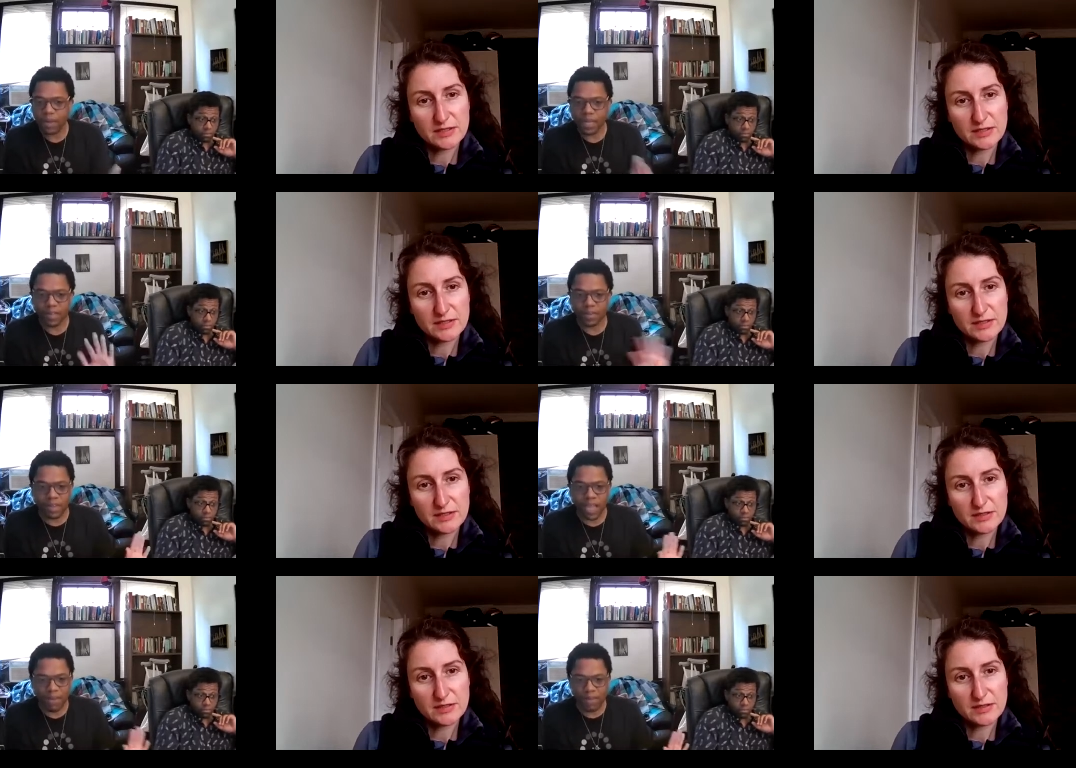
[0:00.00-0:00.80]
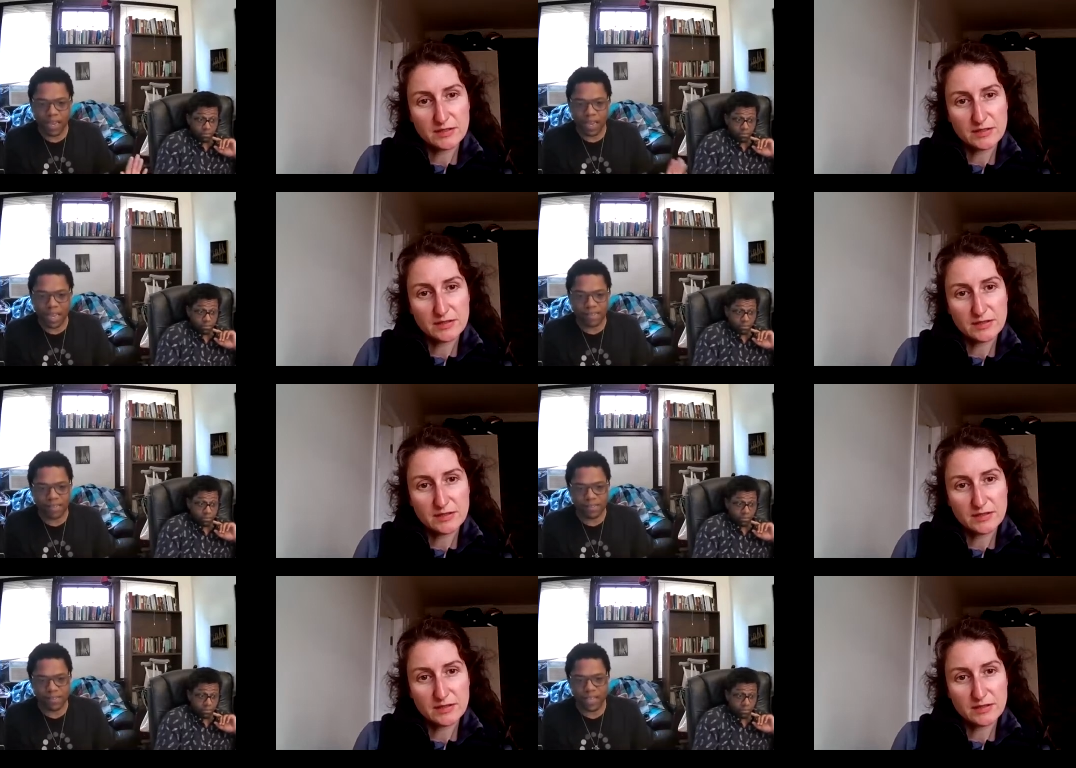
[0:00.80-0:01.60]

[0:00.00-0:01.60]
Speaker 1: like to not have a lot of lights